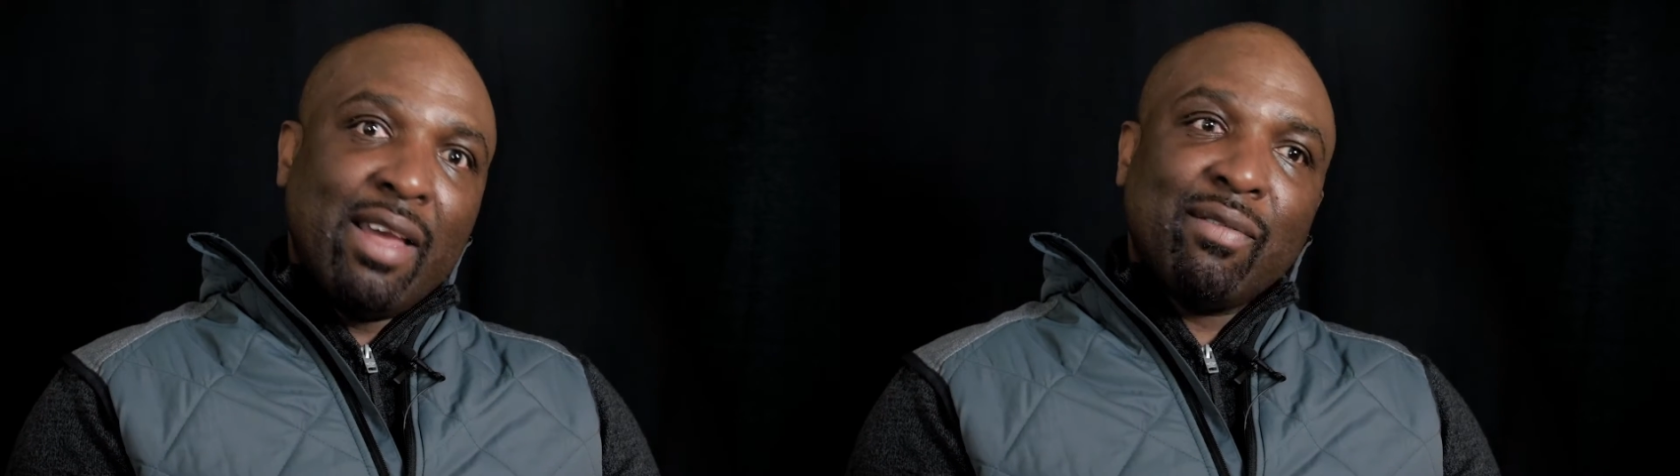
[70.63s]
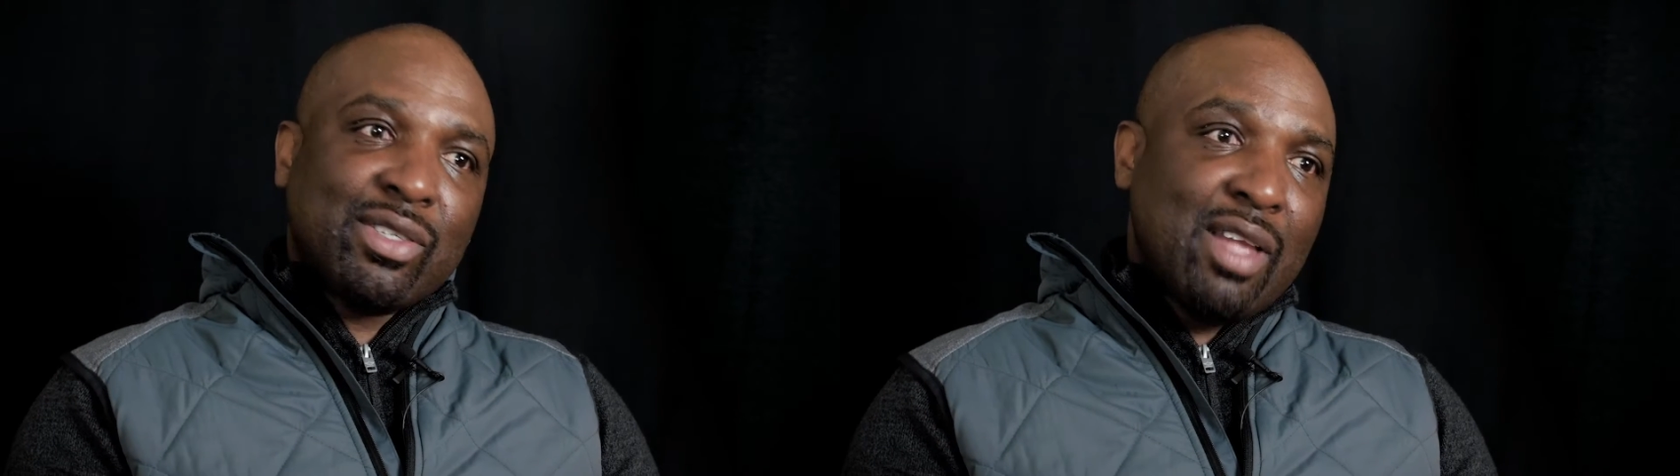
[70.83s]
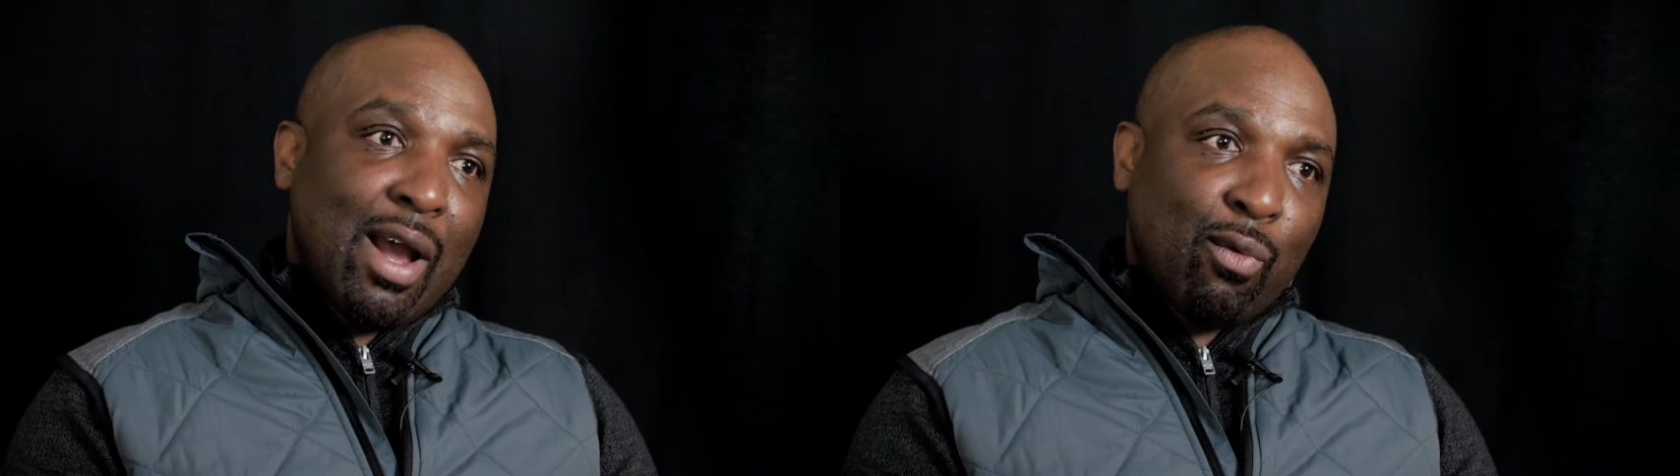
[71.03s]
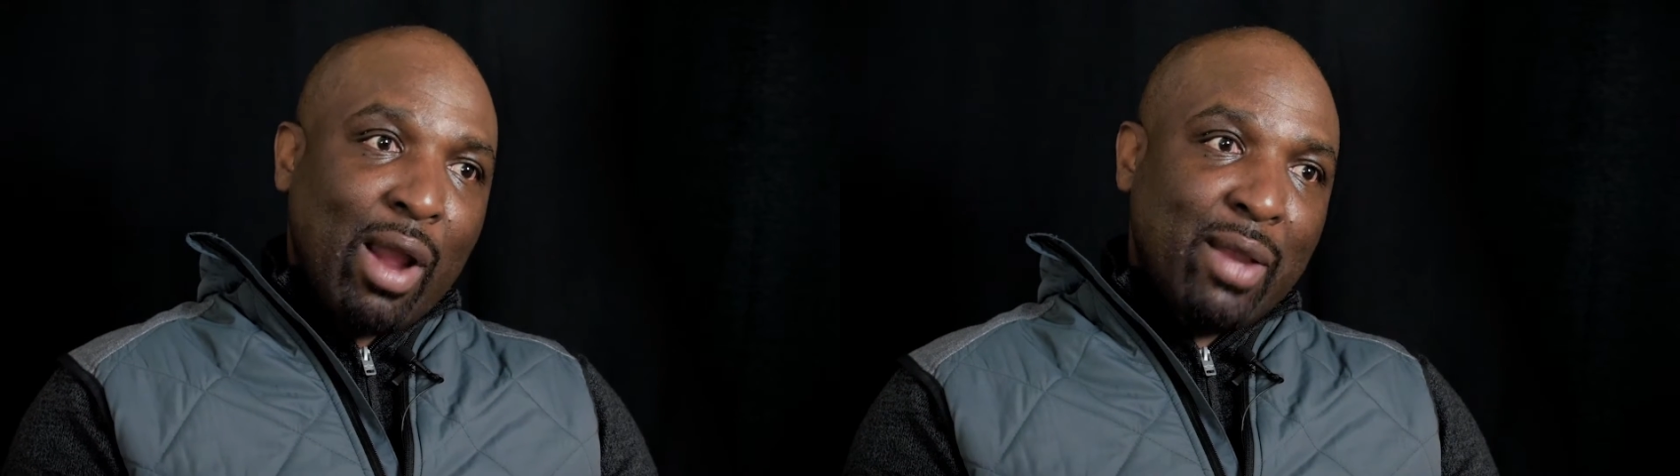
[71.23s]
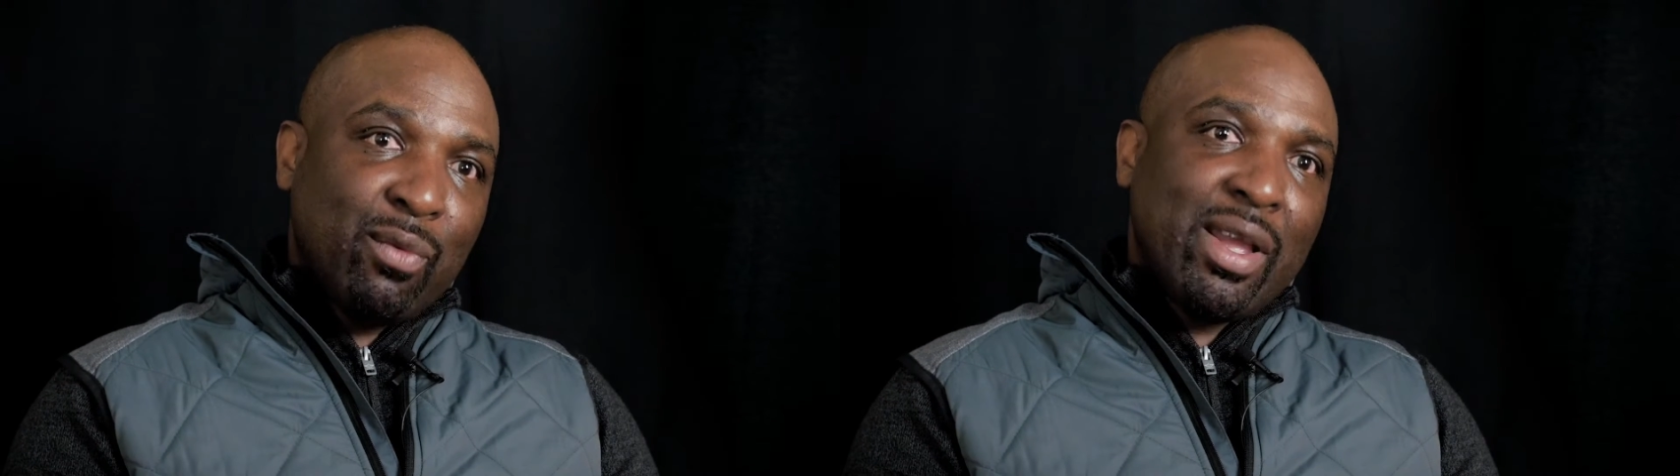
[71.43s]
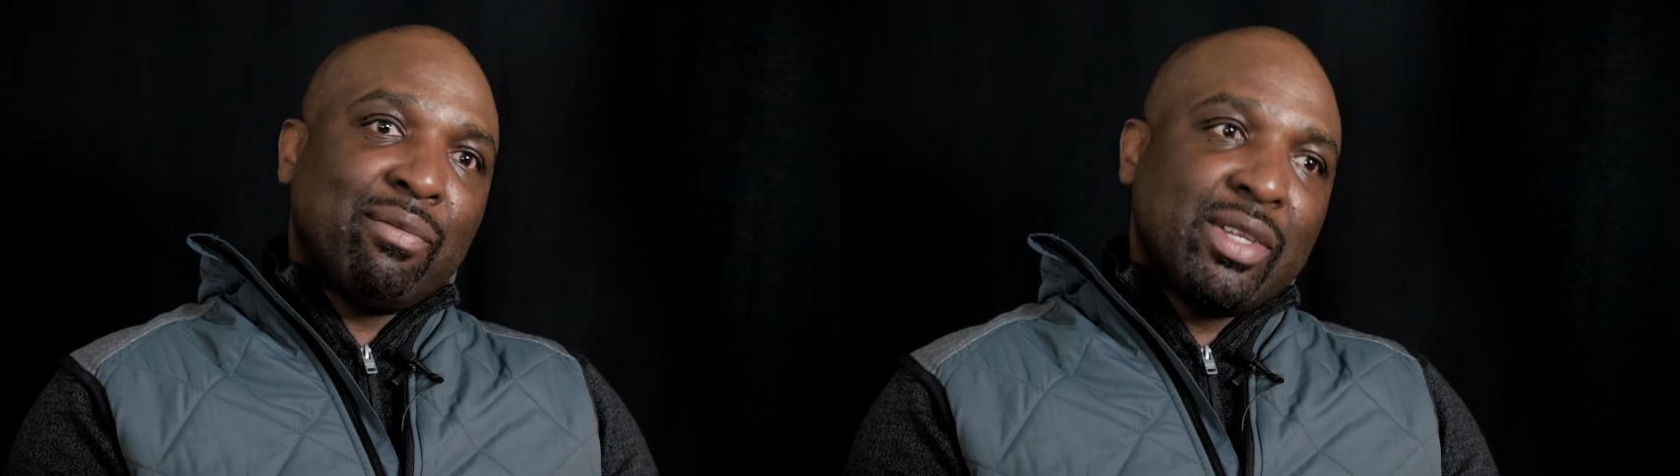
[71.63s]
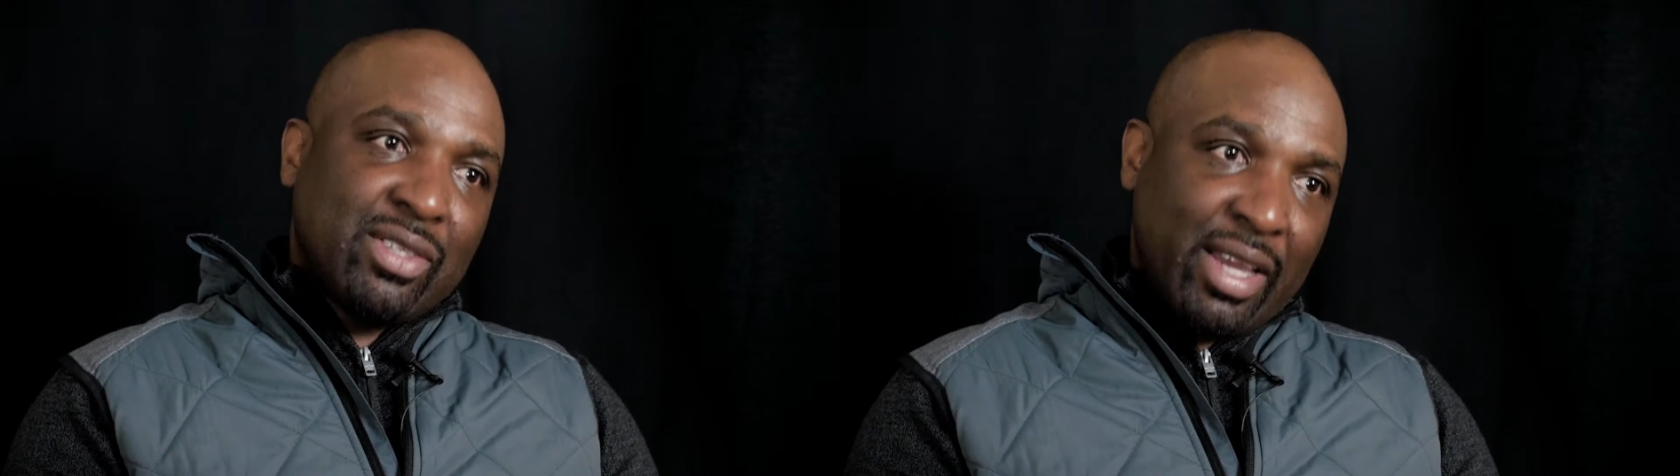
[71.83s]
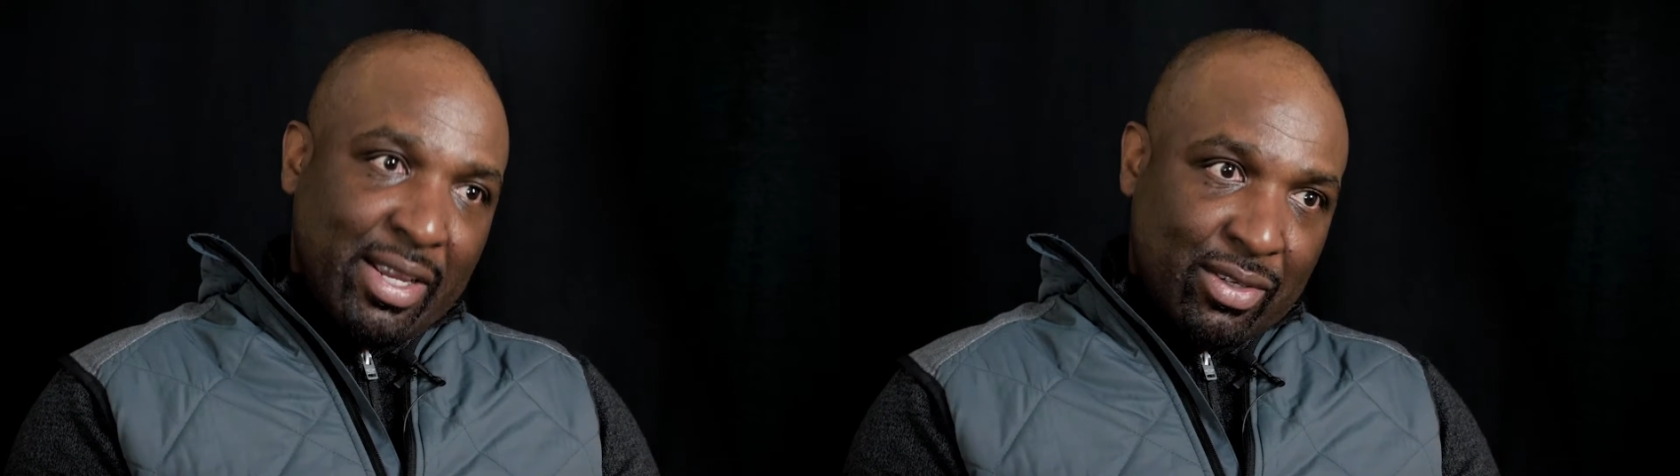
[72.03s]
if it's not right, we have to
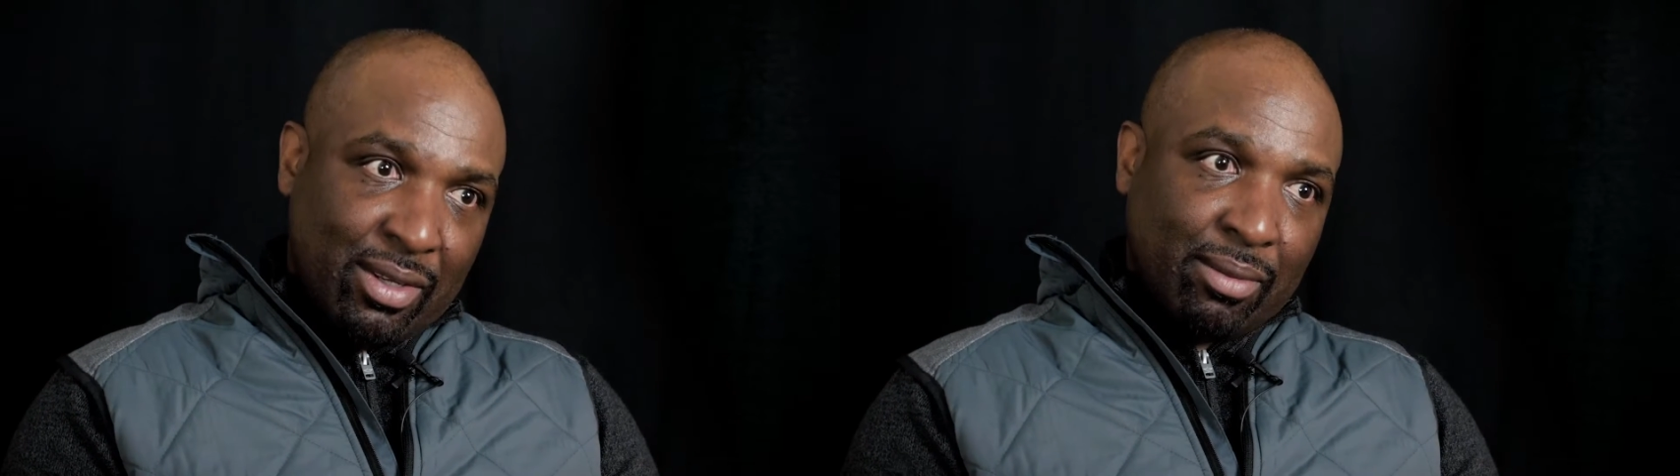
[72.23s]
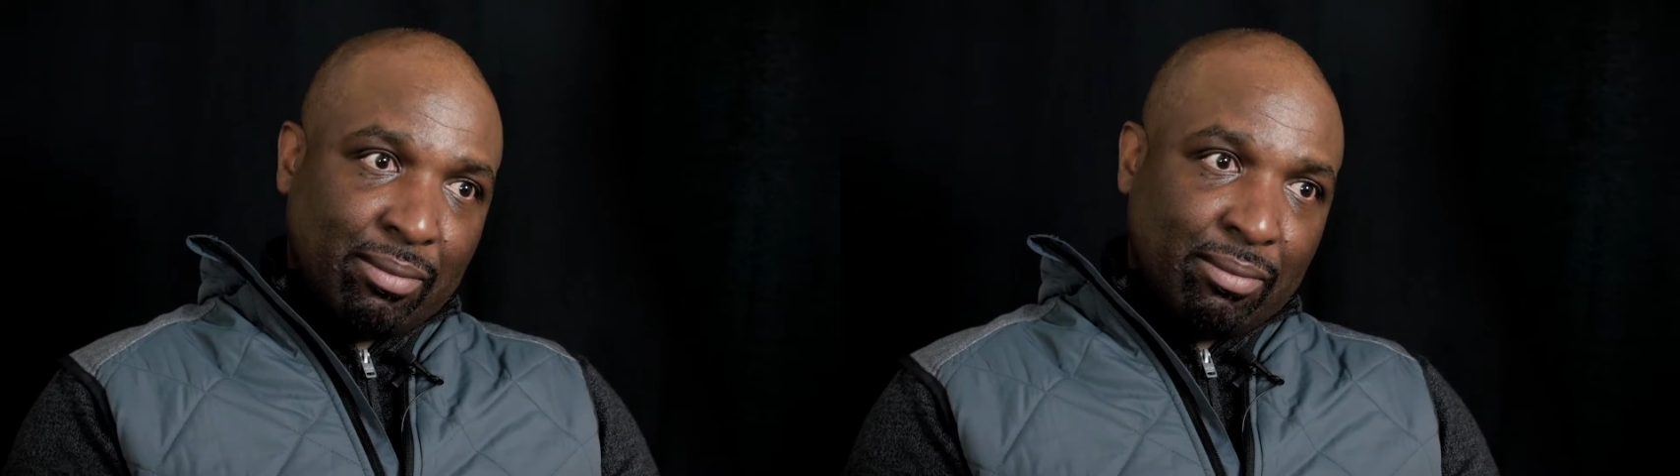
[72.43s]
change it.